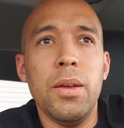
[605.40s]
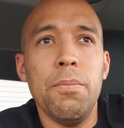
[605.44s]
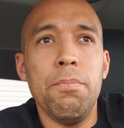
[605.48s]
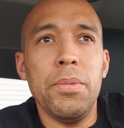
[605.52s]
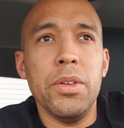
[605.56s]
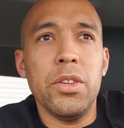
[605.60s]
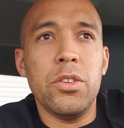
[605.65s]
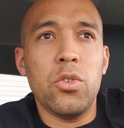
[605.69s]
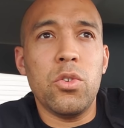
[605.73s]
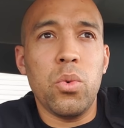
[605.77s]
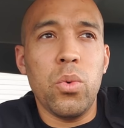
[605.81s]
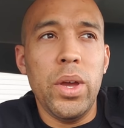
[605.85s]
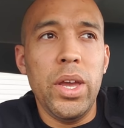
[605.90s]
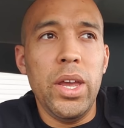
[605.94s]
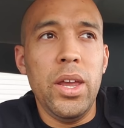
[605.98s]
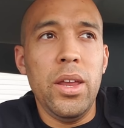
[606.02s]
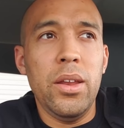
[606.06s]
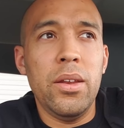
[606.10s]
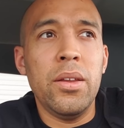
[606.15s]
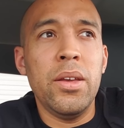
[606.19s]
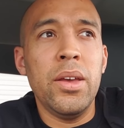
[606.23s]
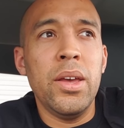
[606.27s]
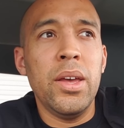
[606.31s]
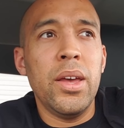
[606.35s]
in
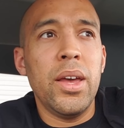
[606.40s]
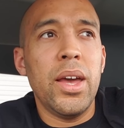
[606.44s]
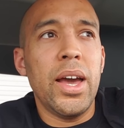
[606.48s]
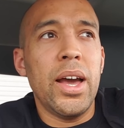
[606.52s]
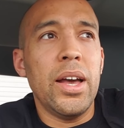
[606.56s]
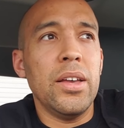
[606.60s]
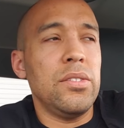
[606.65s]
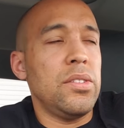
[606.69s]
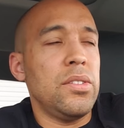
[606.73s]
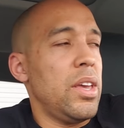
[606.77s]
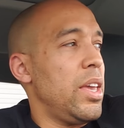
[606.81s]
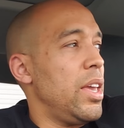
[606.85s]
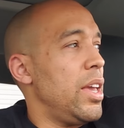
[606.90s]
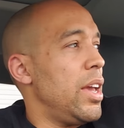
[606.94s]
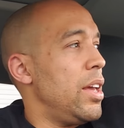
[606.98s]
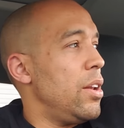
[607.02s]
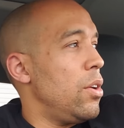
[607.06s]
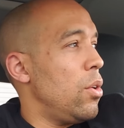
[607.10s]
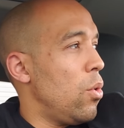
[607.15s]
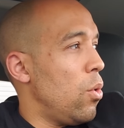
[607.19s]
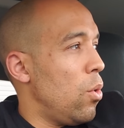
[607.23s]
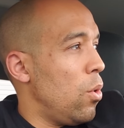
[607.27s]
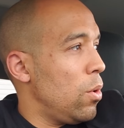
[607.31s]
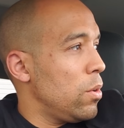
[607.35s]
between as I
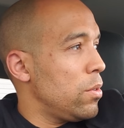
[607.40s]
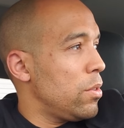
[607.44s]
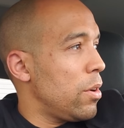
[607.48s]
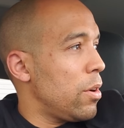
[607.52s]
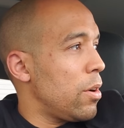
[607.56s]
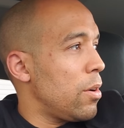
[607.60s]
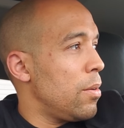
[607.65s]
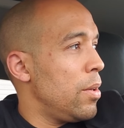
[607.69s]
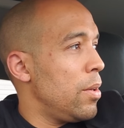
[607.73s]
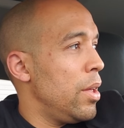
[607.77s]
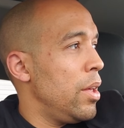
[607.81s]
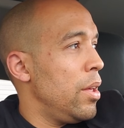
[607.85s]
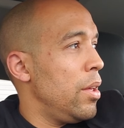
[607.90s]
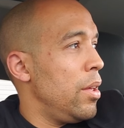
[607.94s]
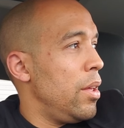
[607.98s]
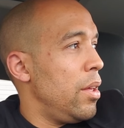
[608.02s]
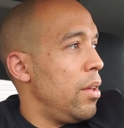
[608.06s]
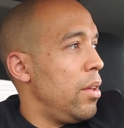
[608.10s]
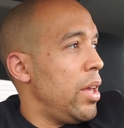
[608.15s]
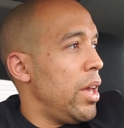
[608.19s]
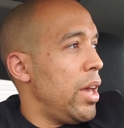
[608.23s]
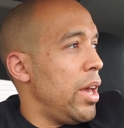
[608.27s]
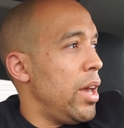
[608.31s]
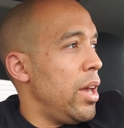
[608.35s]
get older.
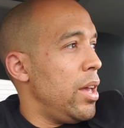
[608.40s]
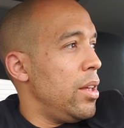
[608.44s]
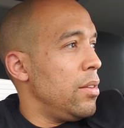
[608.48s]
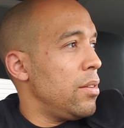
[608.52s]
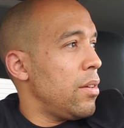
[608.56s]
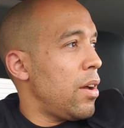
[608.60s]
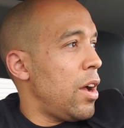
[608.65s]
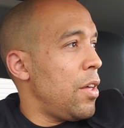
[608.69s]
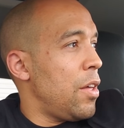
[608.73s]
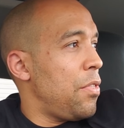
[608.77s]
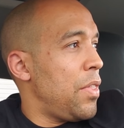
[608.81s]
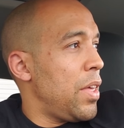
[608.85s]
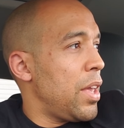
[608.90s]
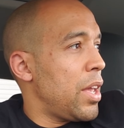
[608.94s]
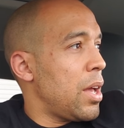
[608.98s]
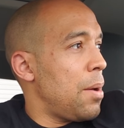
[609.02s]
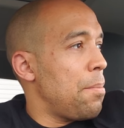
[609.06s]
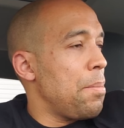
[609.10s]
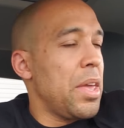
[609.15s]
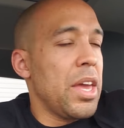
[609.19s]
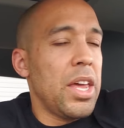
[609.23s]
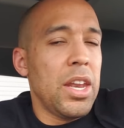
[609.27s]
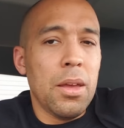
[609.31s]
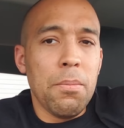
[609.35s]
And I think
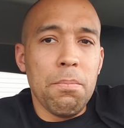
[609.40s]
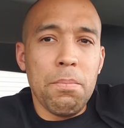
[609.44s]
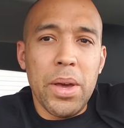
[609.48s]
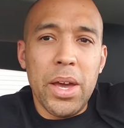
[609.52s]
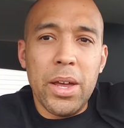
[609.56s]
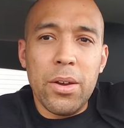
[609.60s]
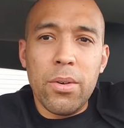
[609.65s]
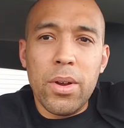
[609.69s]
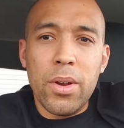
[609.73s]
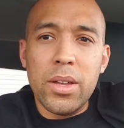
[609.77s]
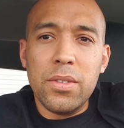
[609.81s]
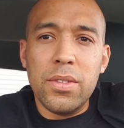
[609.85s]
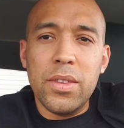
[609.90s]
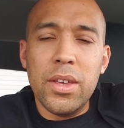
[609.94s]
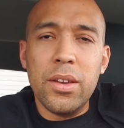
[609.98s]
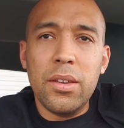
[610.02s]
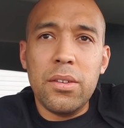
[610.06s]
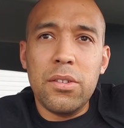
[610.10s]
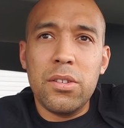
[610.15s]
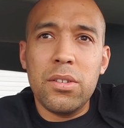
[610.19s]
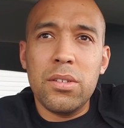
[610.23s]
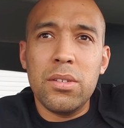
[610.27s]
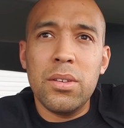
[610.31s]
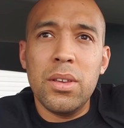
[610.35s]
I'm getting better at
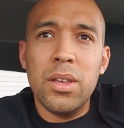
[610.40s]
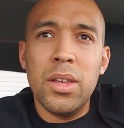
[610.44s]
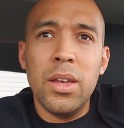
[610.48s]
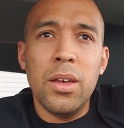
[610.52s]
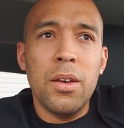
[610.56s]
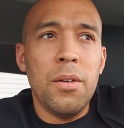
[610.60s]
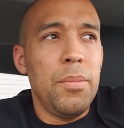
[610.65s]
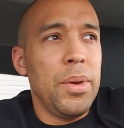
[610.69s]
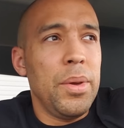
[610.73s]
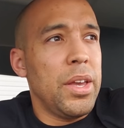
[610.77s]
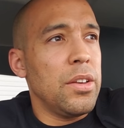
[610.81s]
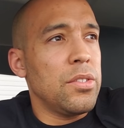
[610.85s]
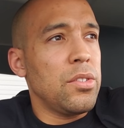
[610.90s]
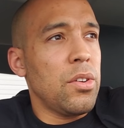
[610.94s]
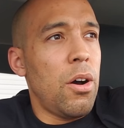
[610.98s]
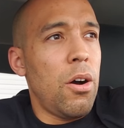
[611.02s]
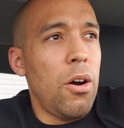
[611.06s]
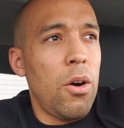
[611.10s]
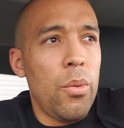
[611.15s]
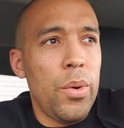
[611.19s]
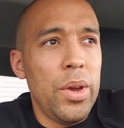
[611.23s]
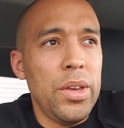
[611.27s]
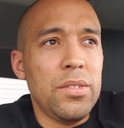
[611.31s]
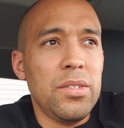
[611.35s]
this, because
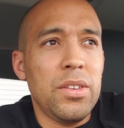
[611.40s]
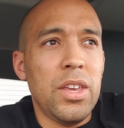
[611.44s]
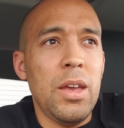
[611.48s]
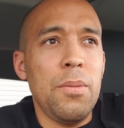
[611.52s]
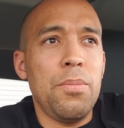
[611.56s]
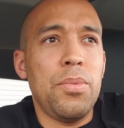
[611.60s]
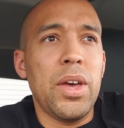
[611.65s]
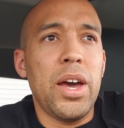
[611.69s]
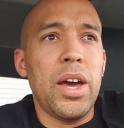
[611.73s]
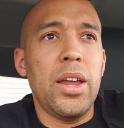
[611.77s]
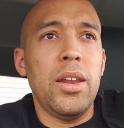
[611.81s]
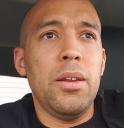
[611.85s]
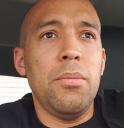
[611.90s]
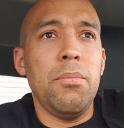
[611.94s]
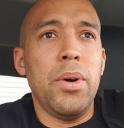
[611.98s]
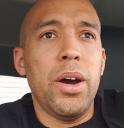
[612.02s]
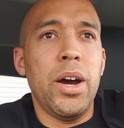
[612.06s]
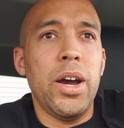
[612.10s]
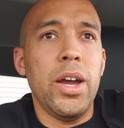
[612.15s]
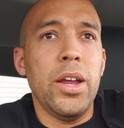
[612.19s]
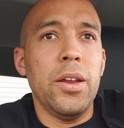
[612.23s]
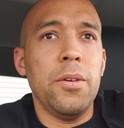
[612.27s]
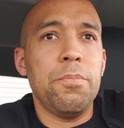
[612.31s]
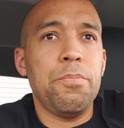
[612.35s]
always keep that in
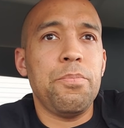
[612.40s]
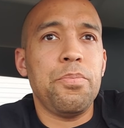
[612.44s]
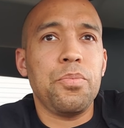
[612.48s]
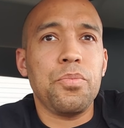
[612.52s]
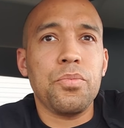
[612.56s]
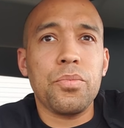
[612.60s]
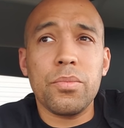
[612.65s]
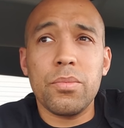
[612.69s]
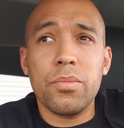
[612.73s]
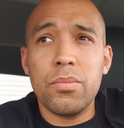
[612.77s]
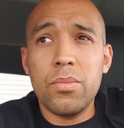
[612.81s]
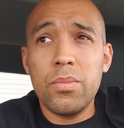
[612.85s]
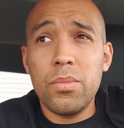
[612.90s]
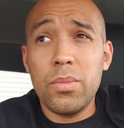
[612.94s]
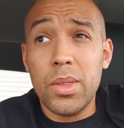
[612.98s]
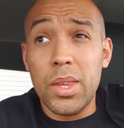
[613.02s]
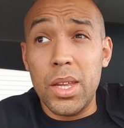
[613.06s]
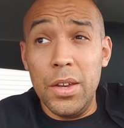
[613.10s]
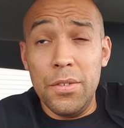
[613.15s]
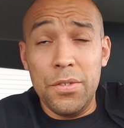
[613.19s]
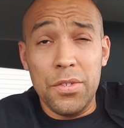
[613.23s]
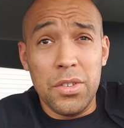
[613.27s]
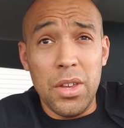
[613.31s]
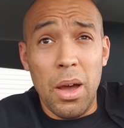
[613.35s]
mind.
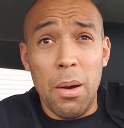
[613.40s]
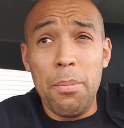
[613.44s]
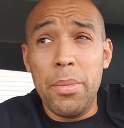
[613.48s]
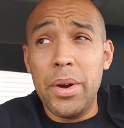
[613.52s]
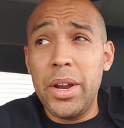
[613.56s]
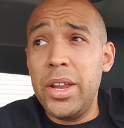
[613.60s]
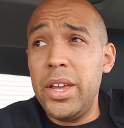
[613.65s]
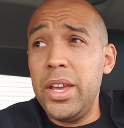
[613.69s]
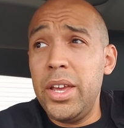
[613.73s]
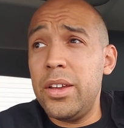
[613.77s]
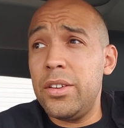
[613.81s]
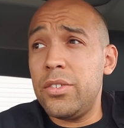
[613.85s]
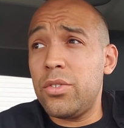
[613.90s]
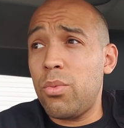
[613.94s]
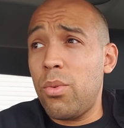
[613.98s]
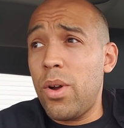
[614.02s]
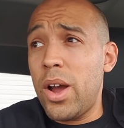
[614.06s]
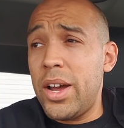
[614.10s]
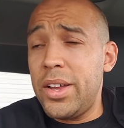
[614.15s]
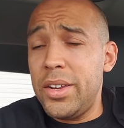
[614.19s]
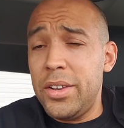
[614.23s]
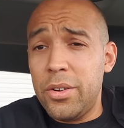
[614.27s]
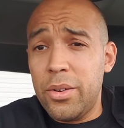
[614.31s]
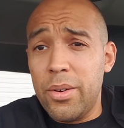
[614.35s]
If somebody is
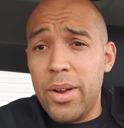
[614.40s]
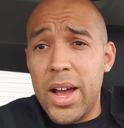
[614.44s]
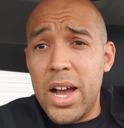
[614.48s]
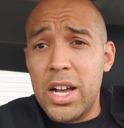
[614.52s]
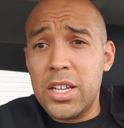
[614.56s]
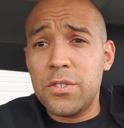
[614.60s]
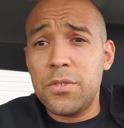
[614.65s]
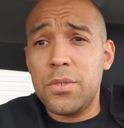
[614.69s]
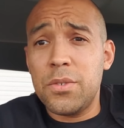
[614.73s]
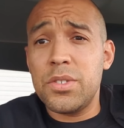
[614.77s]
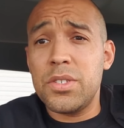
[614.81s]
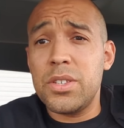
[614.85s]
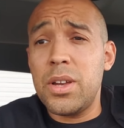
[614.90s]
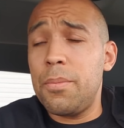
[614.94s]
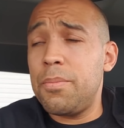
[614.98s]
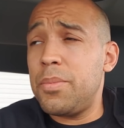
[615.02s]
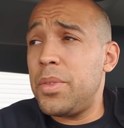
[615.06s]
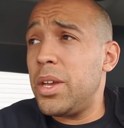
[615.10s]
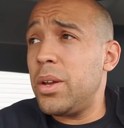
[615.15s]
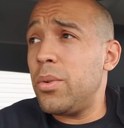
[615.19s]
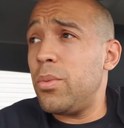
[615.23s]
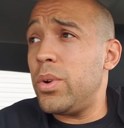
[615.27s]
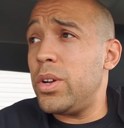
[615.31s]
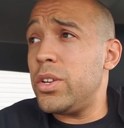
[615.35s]
riding your ass for
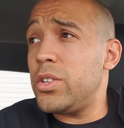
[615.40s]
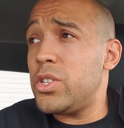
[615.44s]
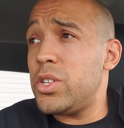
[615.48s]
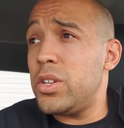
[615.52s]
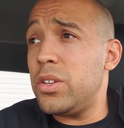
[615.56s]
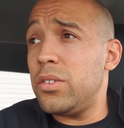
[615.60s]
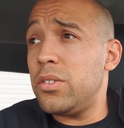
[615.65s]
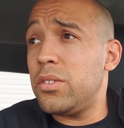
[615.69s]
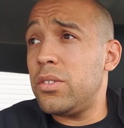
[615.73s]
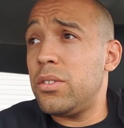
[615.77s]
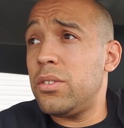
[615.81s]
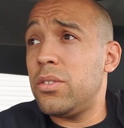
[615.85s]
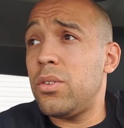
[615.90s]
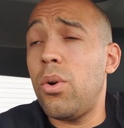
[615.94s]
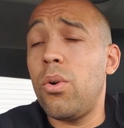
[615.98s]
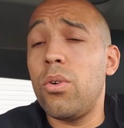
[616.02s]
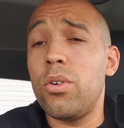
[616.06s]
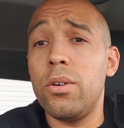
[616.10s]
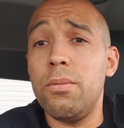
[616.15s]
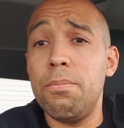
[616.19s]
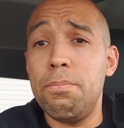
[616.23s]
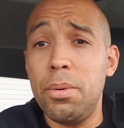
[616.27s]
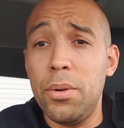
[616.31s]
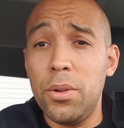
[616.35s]
something, which is
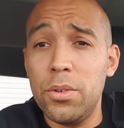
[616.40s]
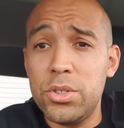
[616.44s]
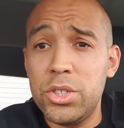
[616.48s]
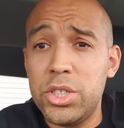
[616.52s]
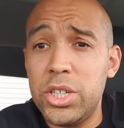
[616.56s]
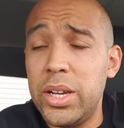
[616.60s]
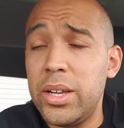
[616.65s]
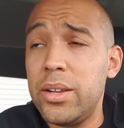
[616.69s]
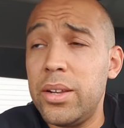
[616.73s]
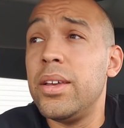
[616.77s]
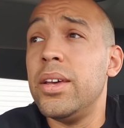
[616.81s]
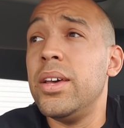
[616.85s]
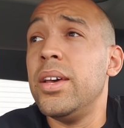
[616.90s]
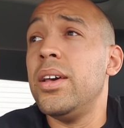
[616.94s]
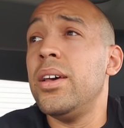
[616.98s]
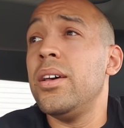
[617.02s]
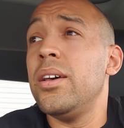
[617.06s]
total bullshit,